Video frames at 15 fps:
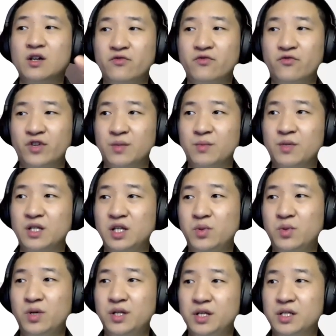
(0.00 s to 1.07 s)
For example, this
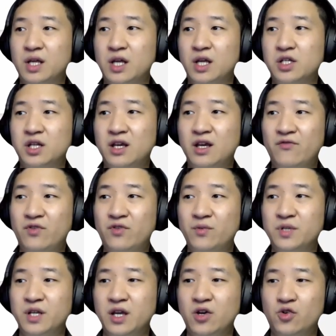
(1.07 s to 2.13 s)
one is actually come from
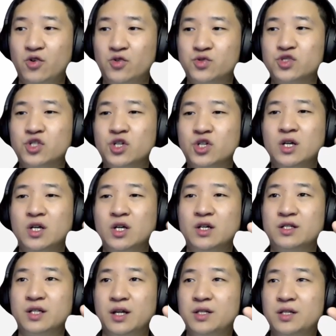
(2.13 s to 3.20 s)
WHOIS.
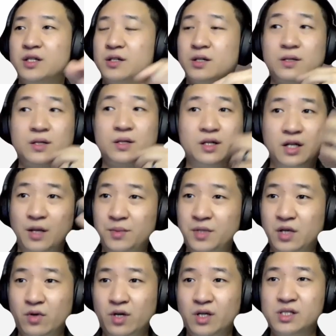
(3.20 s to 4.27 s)
Then the name
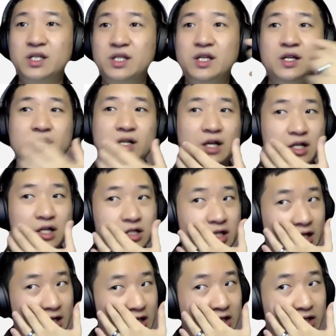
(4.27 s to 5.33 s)
server is here, and
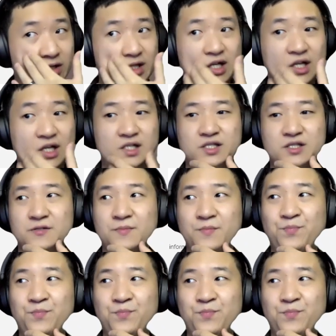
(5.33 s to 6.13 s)
technical contact is here.